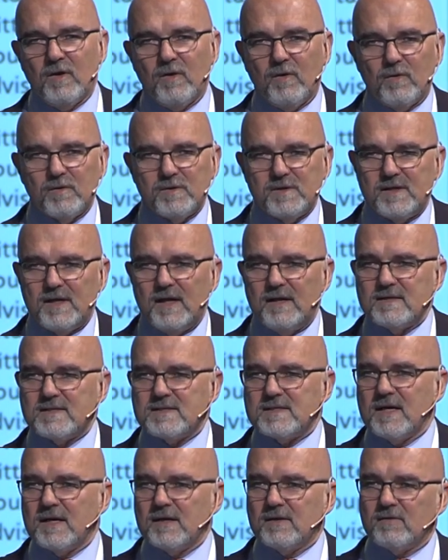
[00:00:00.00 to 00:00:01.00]
or the health
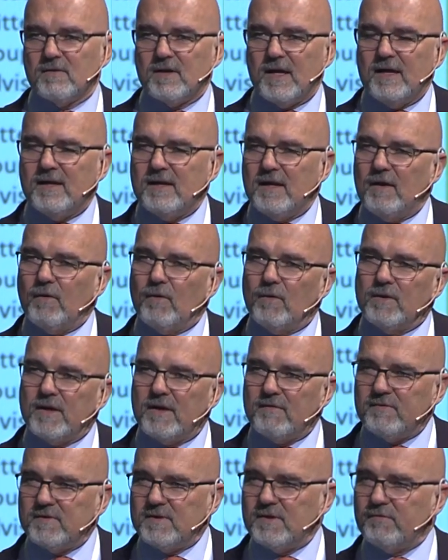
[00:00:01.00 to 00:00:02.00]
sector, and all
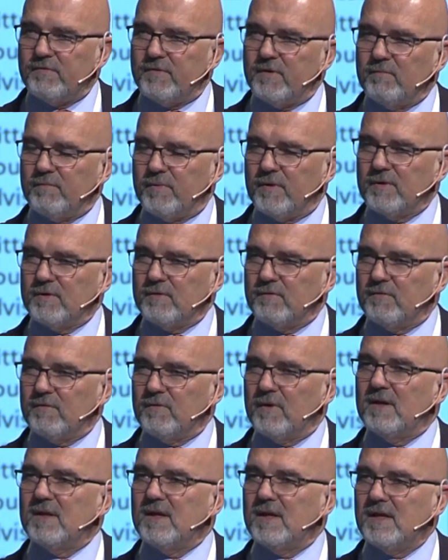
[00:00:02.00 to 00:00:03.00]
have different point of view
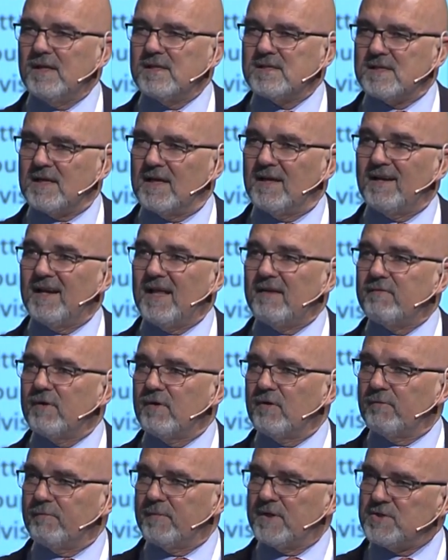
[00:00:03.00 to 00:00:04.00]
and needs and level
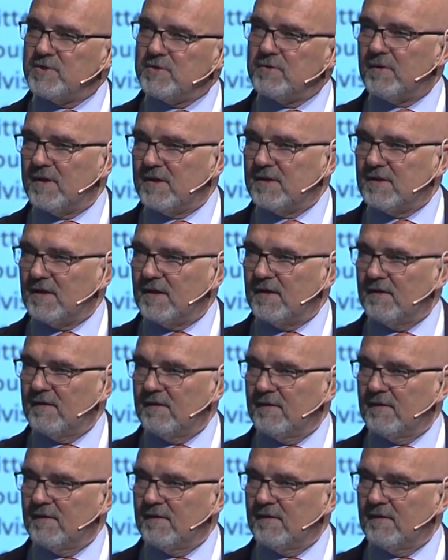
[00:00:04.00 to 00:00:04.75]
of maturity.